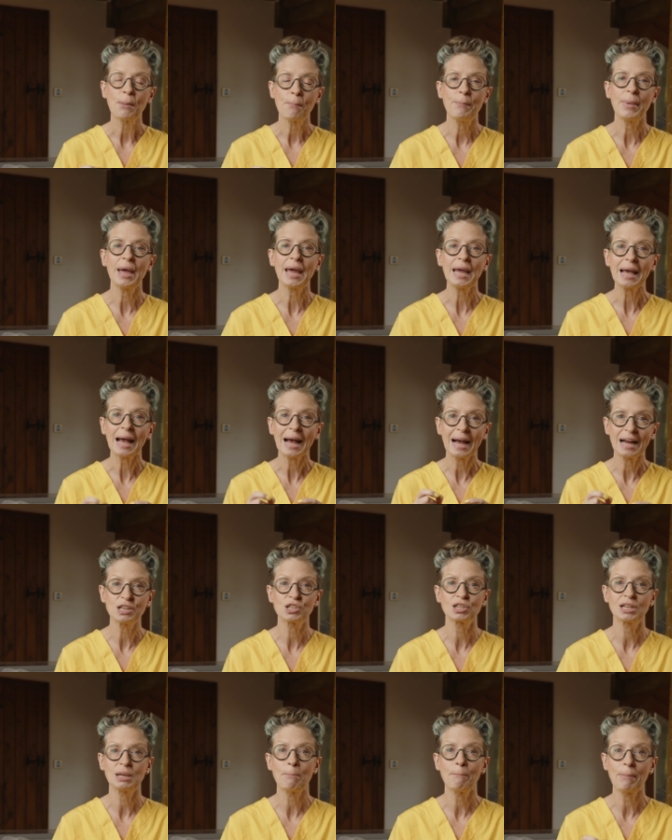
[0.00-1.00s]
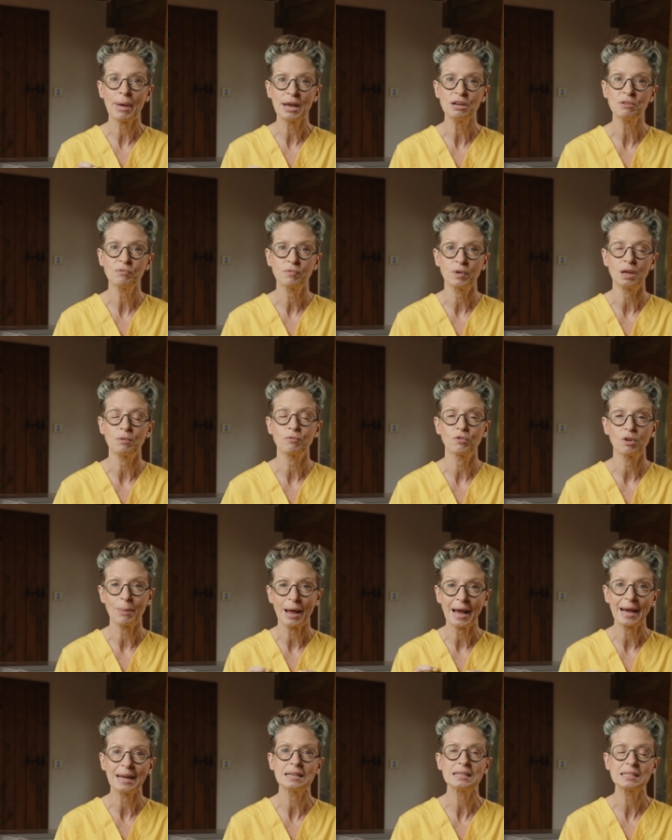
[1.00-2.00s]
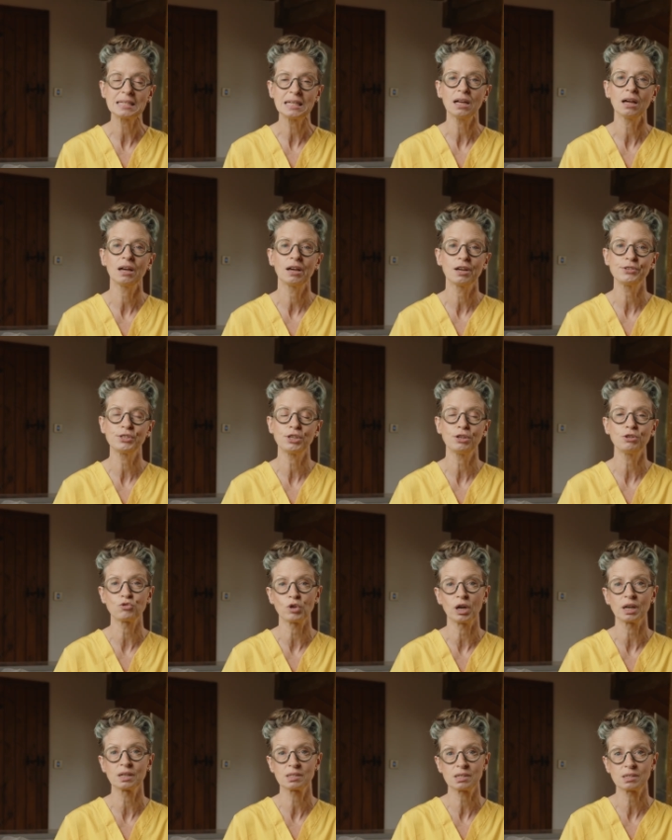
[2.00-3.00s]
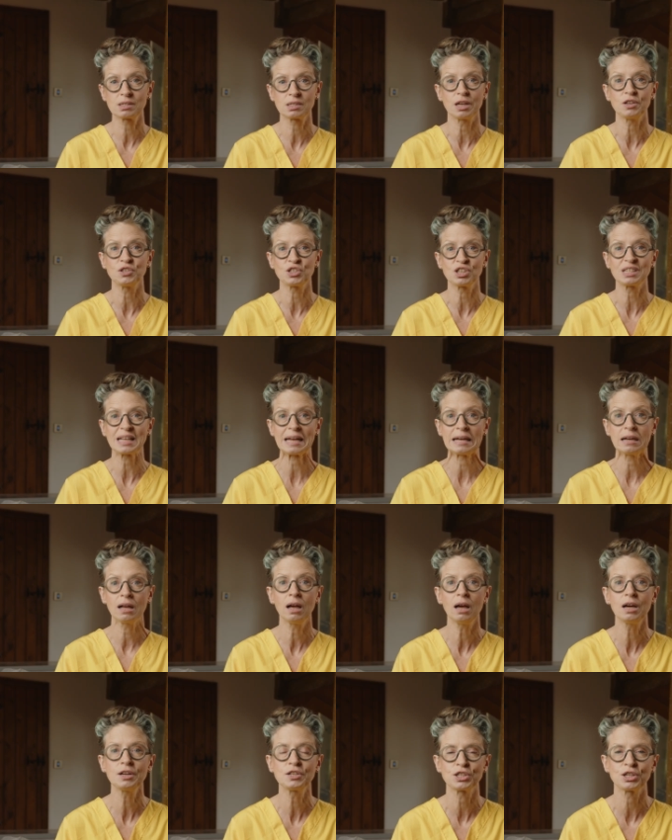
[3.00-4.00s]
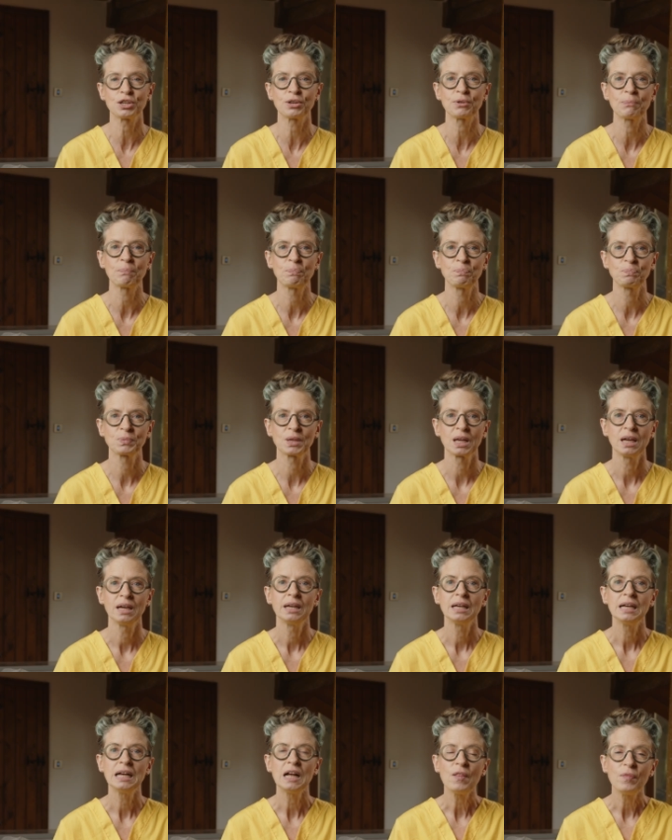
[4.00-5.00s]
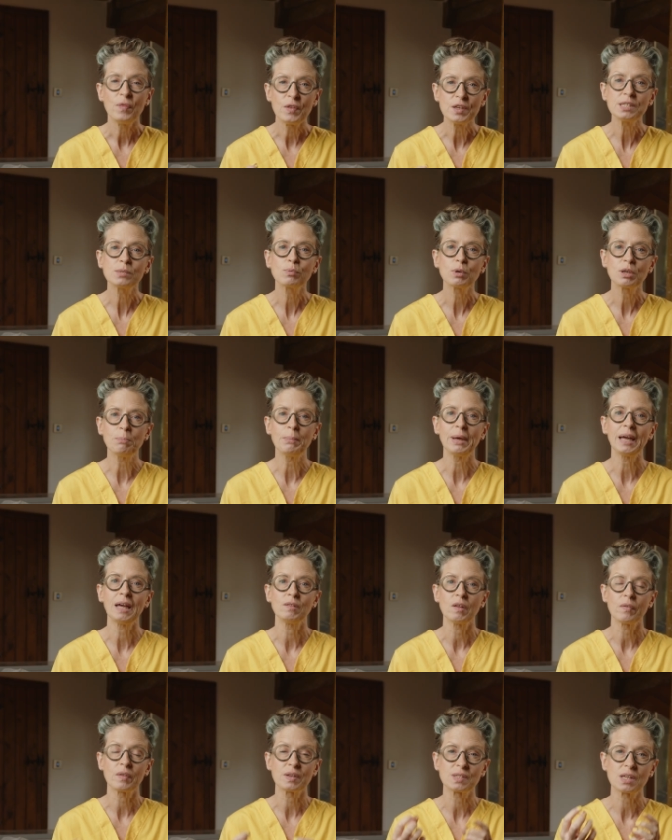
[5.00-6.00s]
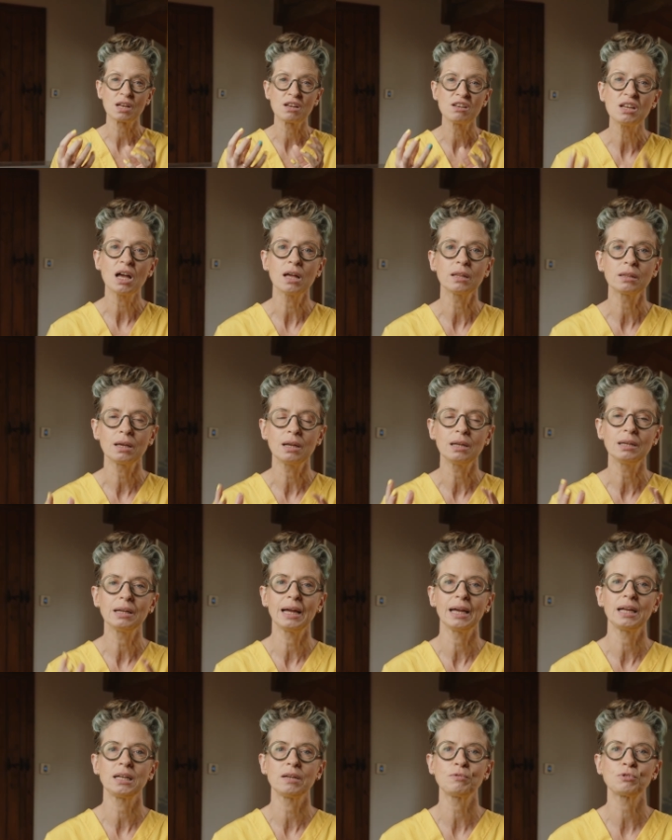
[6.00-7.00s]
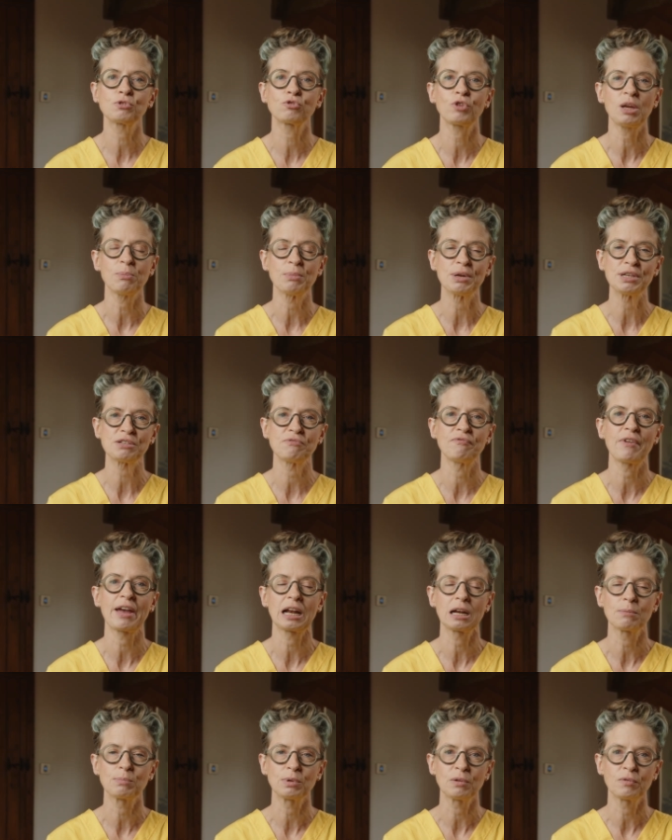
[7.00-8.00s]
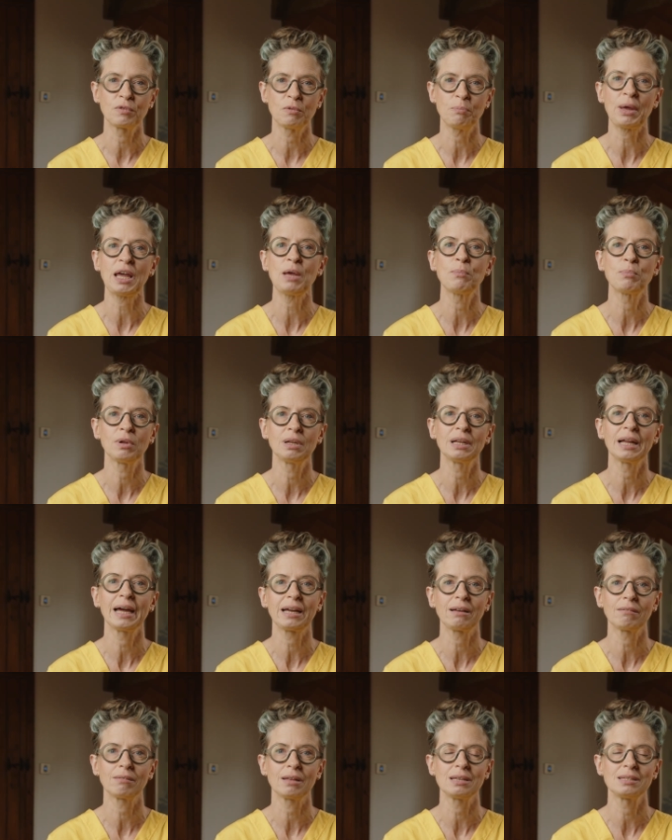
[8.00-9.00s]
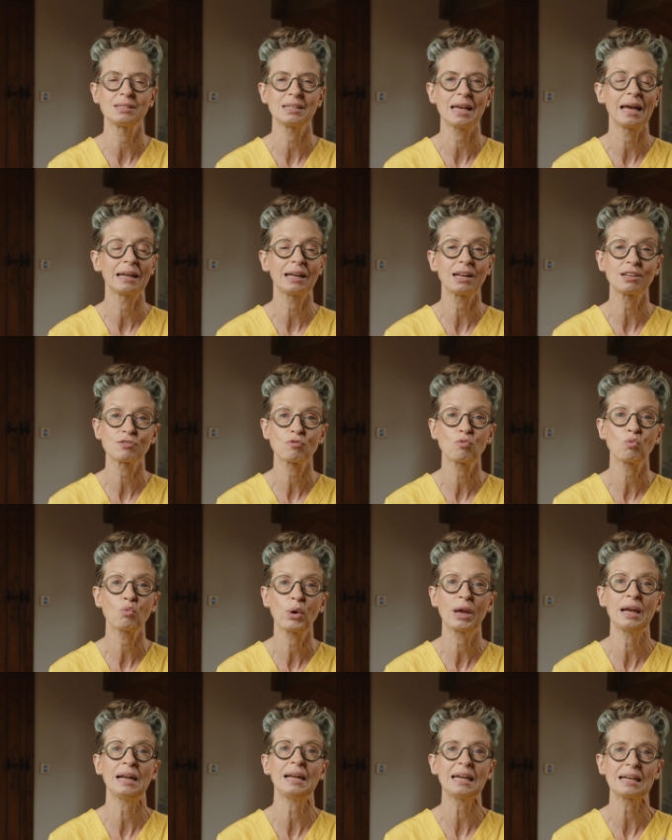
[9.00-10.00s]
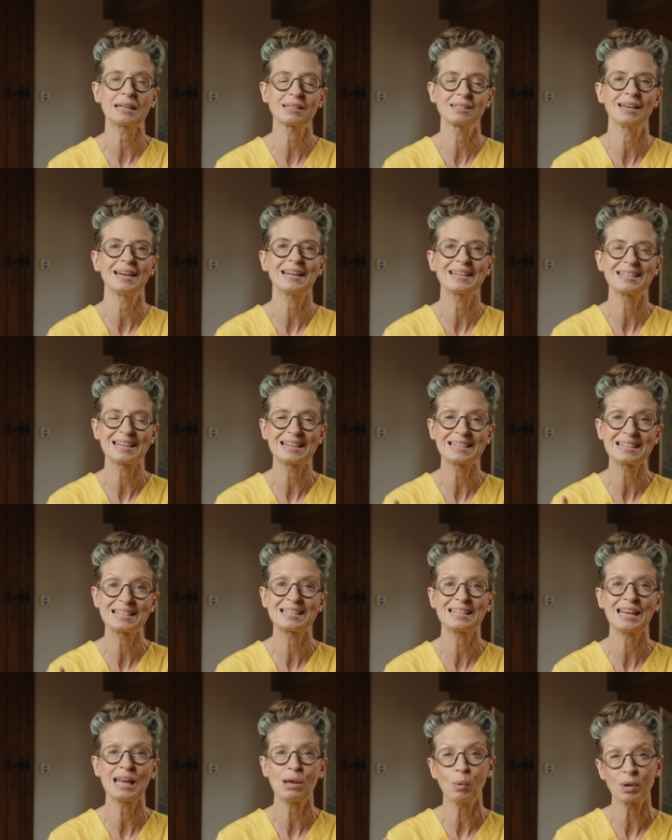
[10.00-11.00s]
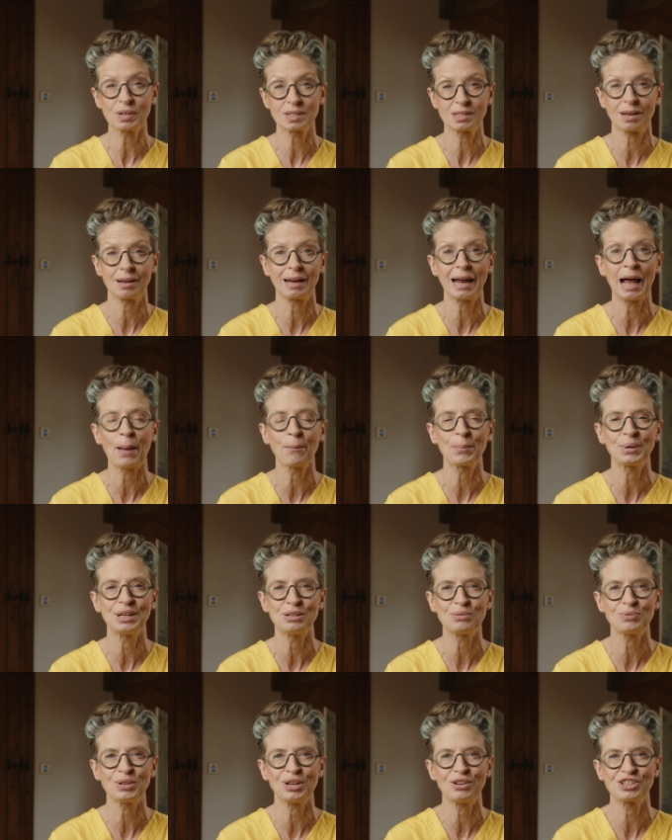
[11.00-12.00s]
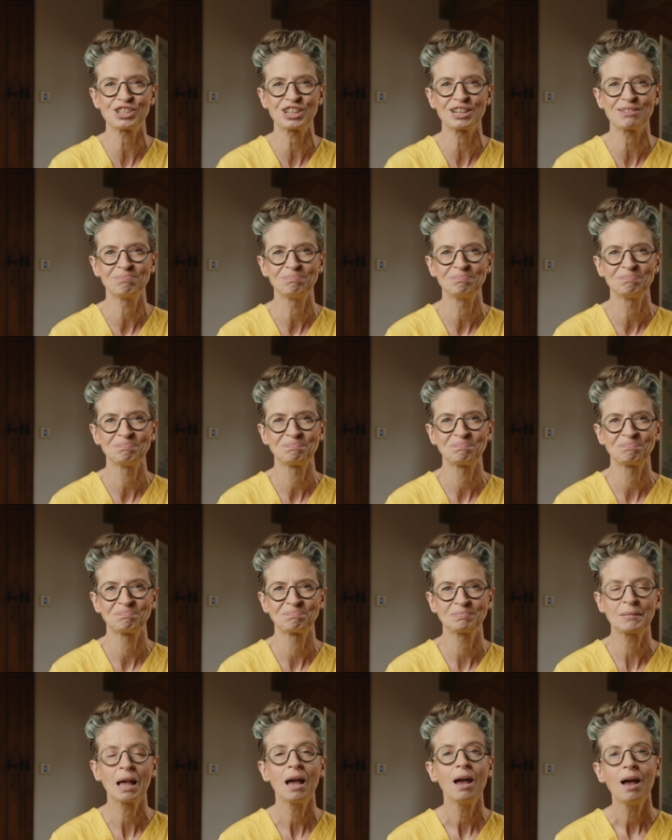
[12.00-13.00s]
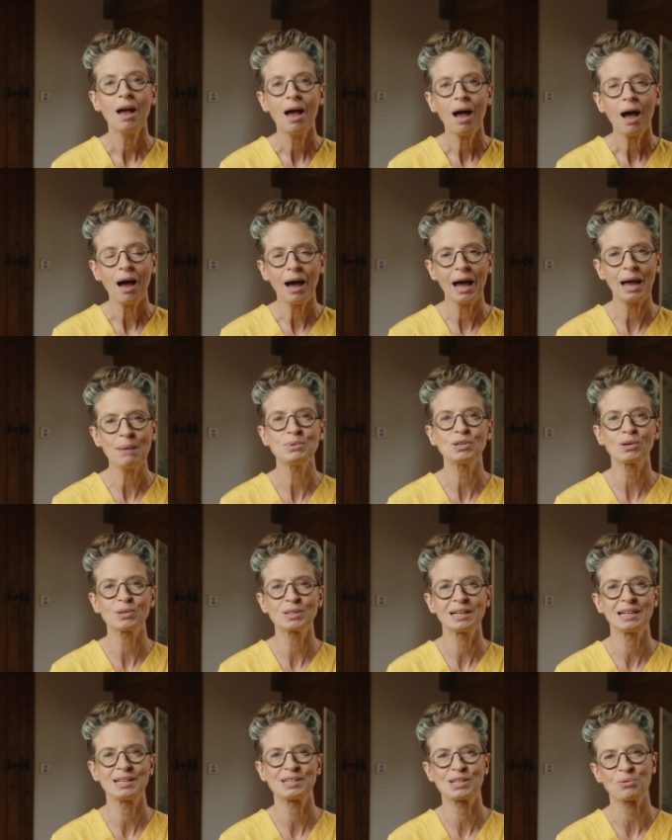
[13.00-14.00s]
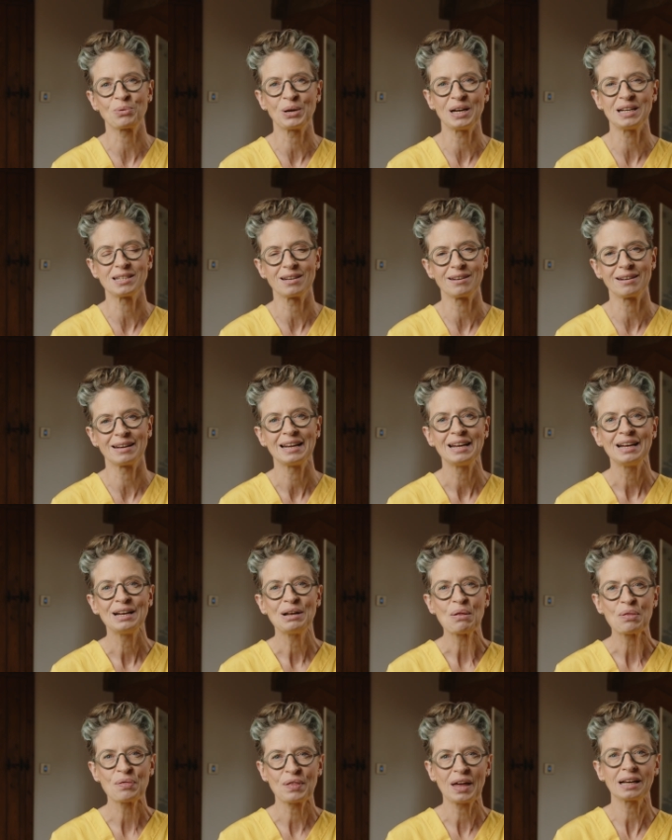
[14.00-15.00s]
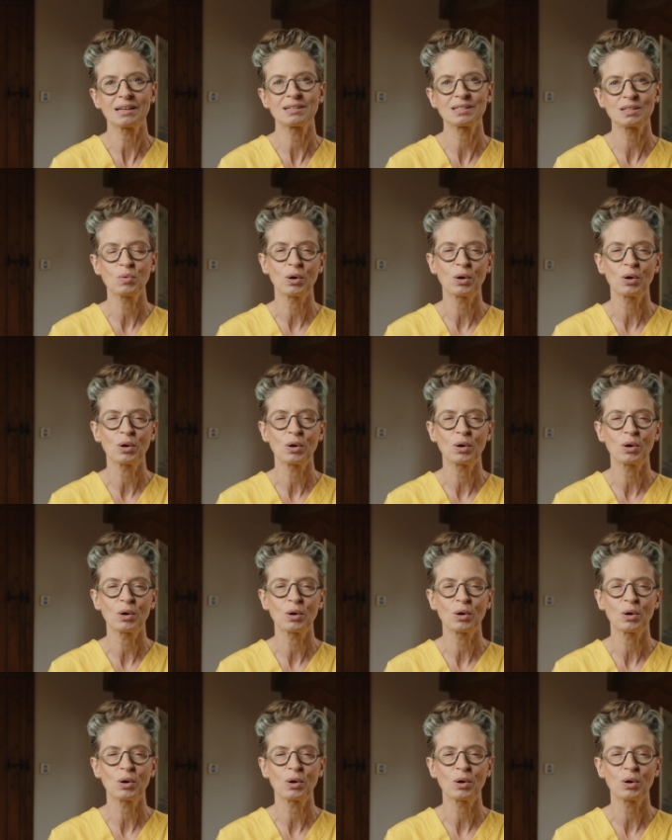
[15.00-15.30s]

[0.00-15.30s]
may actually benefit from anti-HER2 drugs such as Enhertu. This would mean that there's another line of treatment available for people like this, and it's really exciting to see what's going to happen in the future. I'm Dr. Liz O'Riordan. Thanks for